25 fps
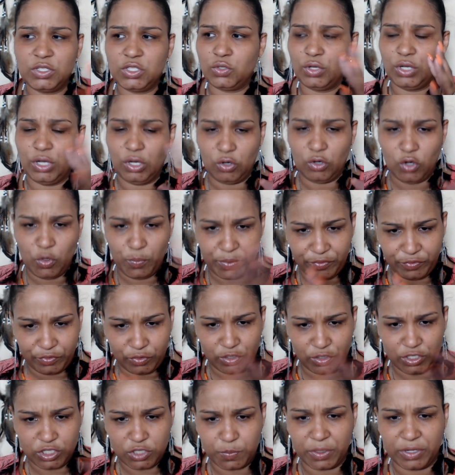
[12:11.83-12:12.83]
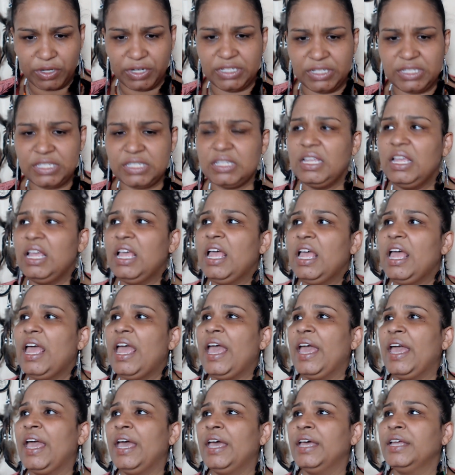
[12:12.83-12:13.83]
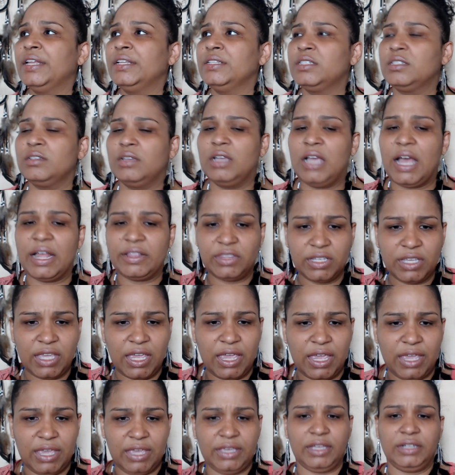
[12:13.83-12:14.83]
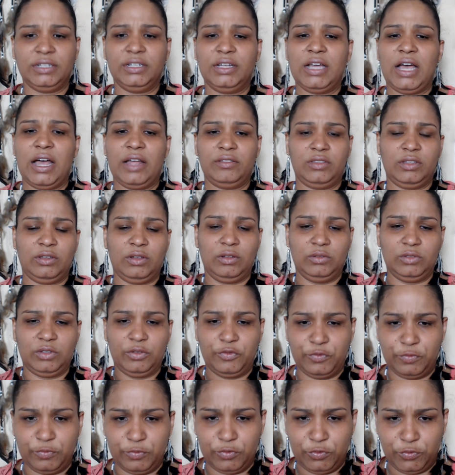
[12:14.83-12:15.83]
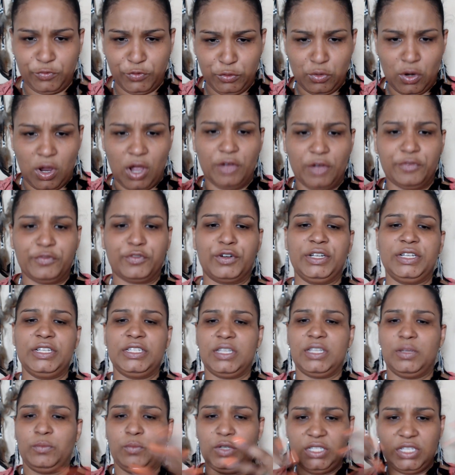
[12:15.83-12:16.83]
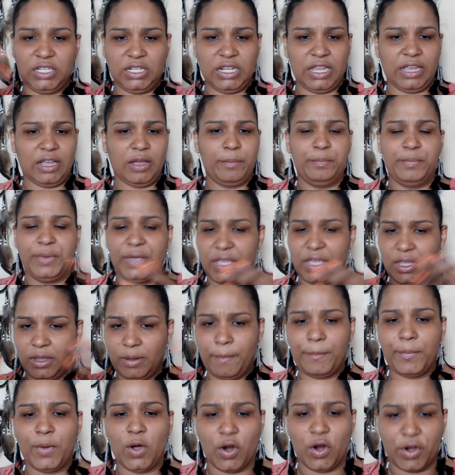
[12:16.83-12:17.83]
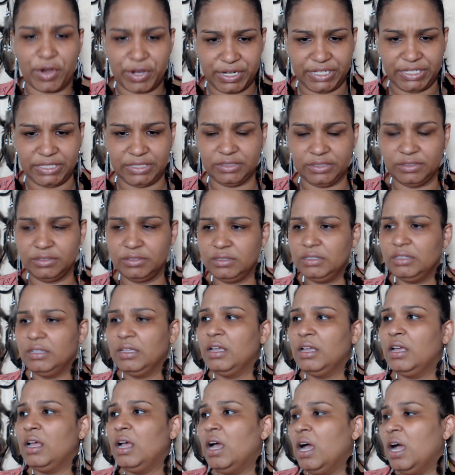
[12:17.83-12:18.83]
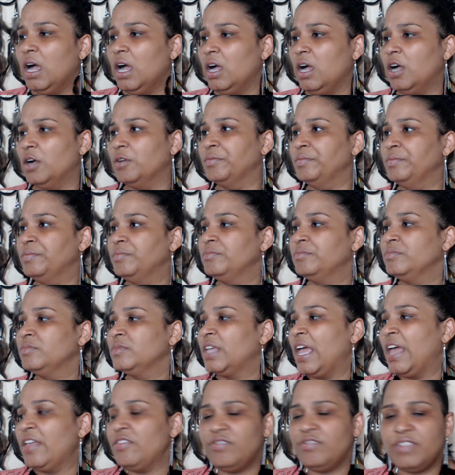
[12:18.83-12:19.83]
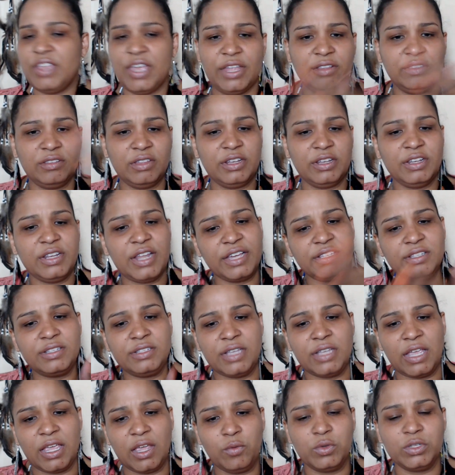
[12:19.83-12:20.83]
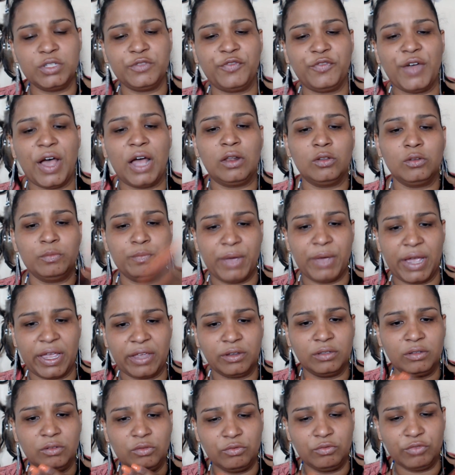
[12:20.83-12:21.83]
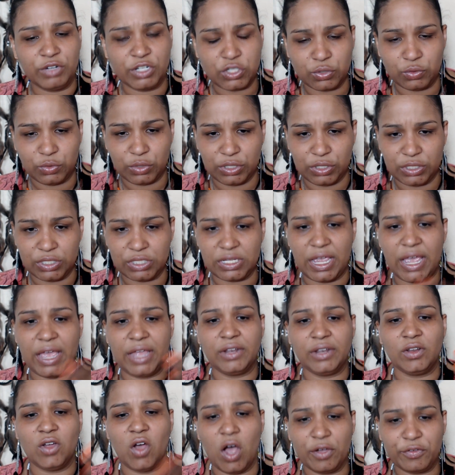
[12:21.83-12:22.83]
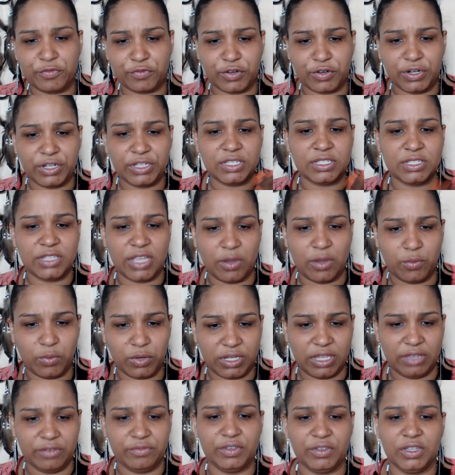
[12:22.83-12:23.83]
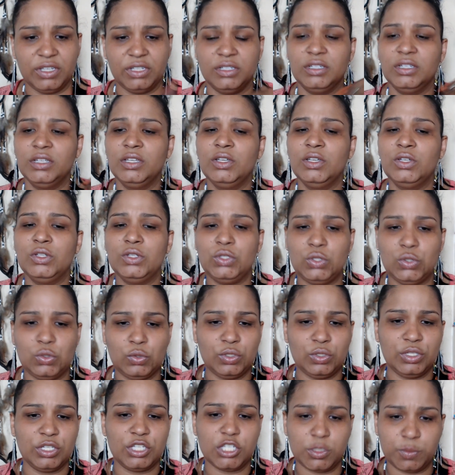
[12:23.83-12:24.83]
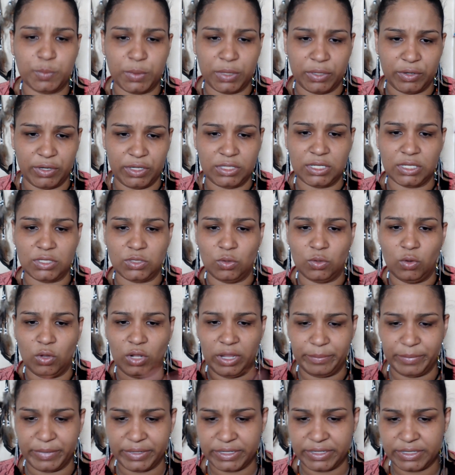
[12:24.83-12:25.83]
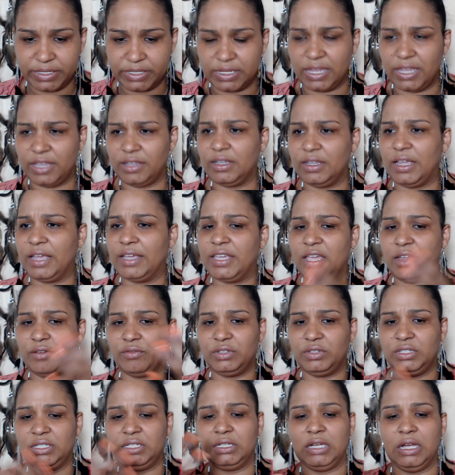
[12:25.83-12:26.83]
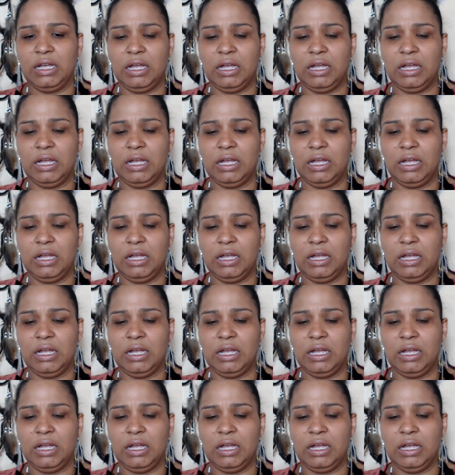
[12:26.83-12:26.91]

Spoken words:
group of three spirits, and got the cake and got the fruit offerings. And we did like a big party. And then the next day was followed by rituals and offerings that were given to the spirits. That's all I'm going to say. I can't really